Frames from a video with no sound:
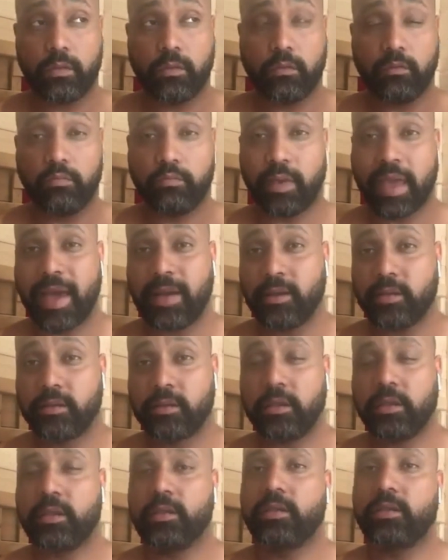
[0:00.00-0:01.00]

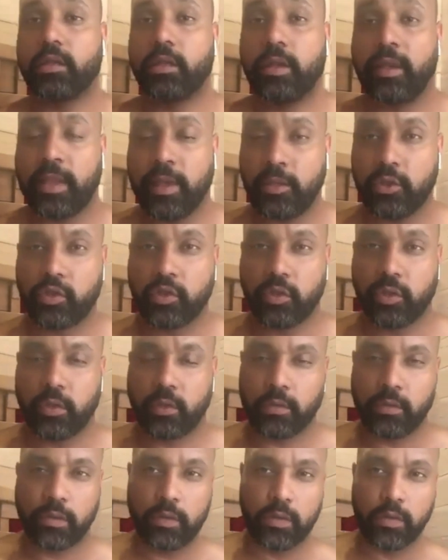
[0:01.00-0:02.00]
balance is the
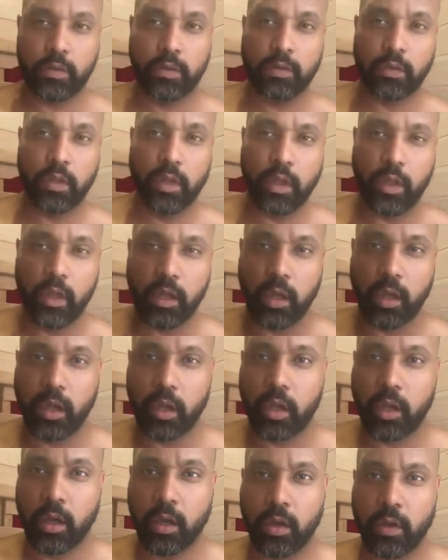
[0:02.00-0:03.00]
nature
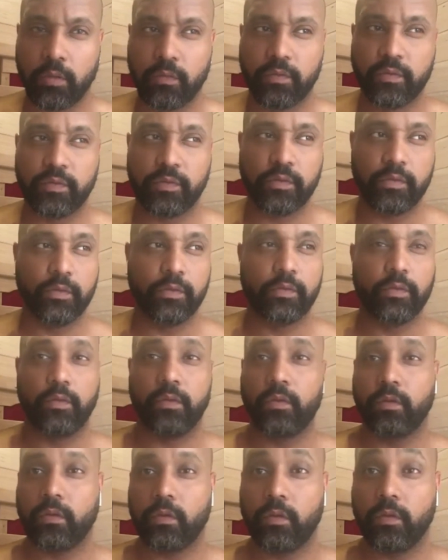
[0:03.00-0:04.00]
of
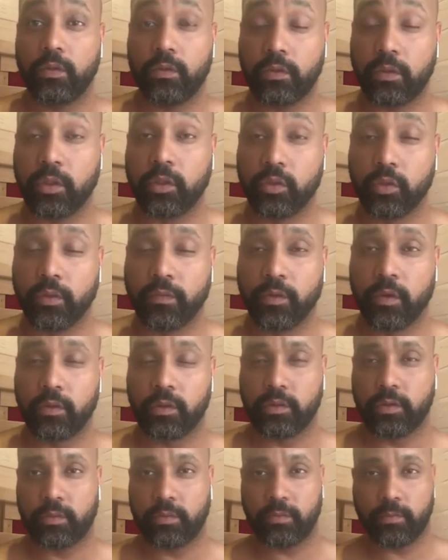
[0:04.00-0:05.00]
the
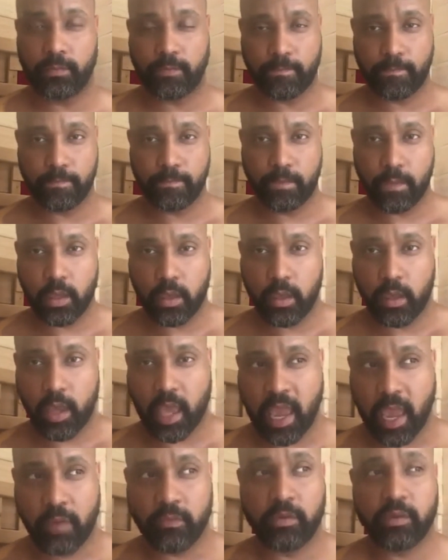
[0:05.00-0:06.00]
universe.
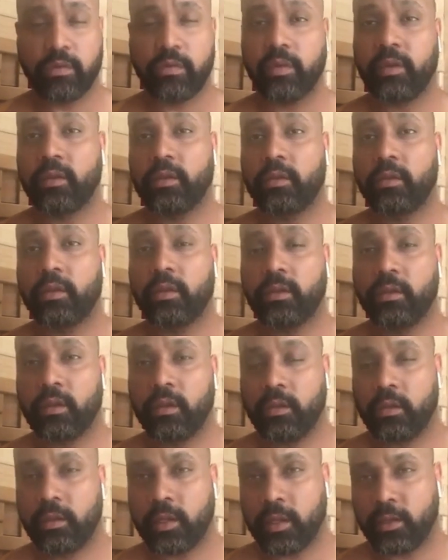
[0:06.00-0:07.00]
Everything
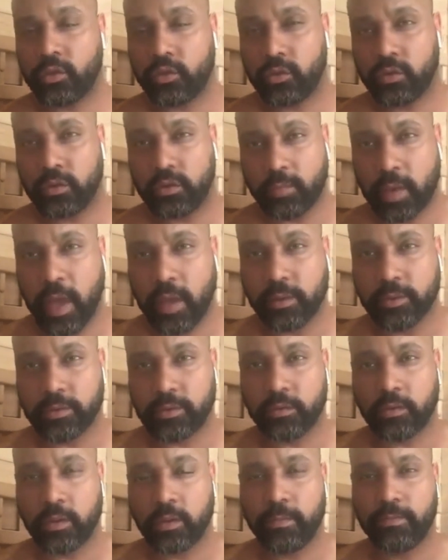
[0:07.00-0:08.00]
in nature is
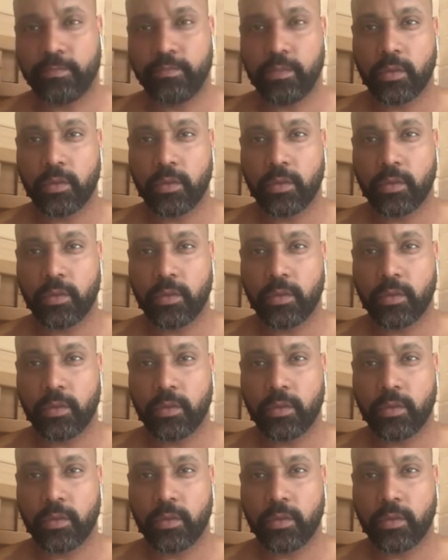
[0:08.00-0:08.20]
balanced, right?